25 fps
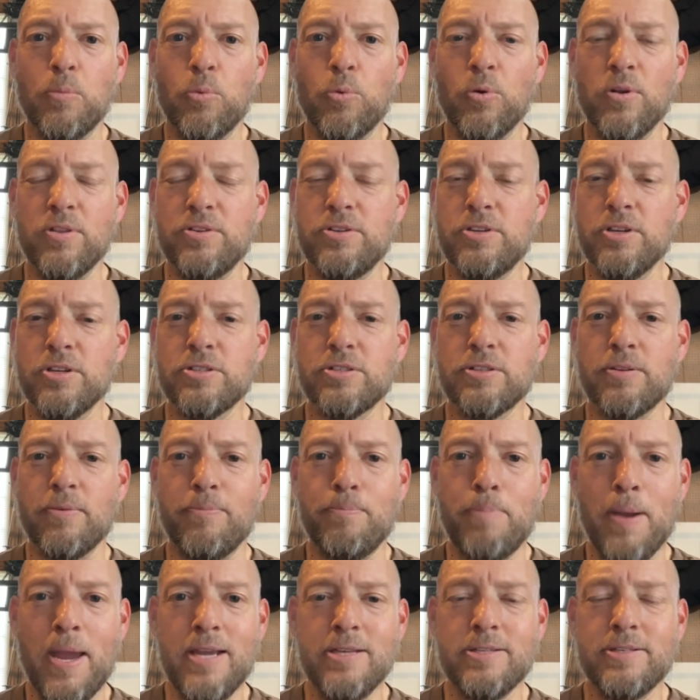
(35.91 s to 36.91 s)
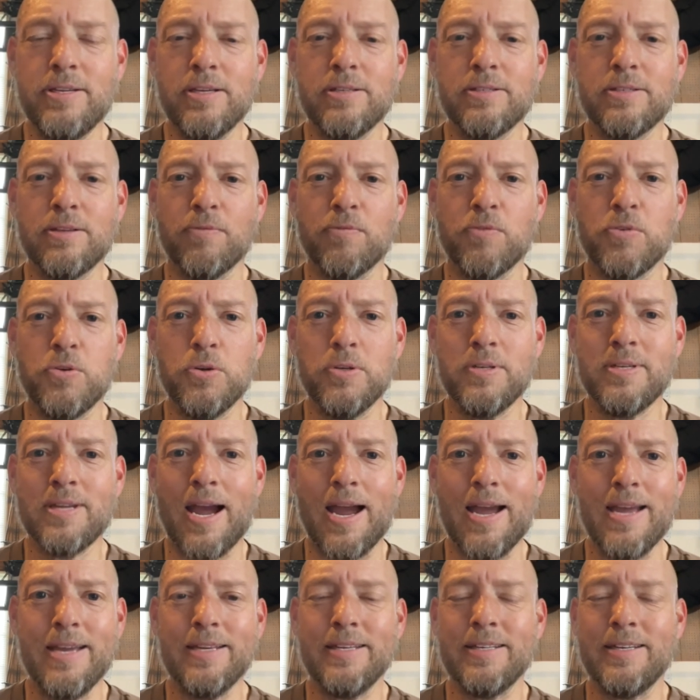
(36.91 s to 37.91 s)
with just the basics of good
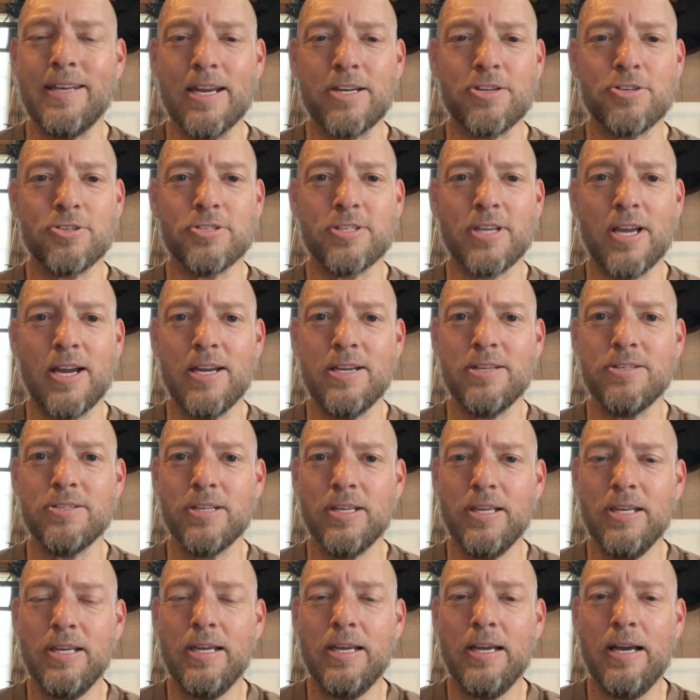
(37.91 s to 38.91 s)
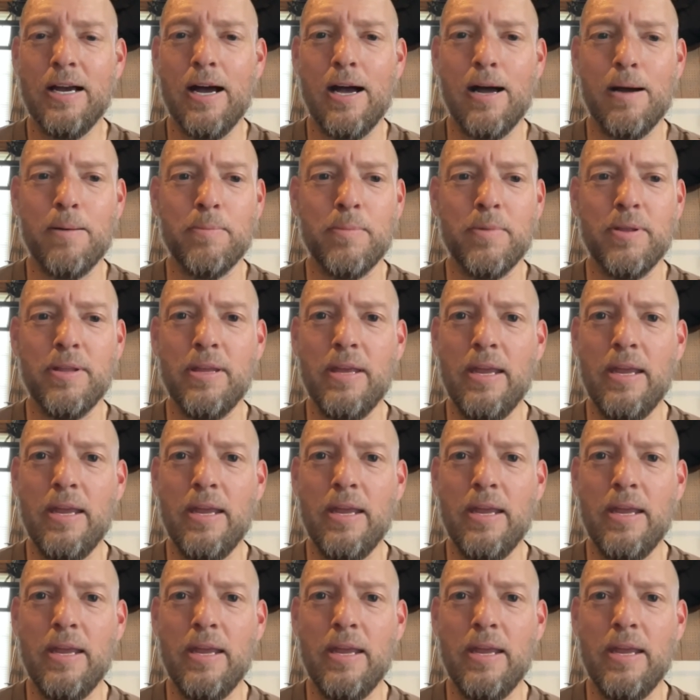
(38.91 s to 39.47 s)
diet and exercise um,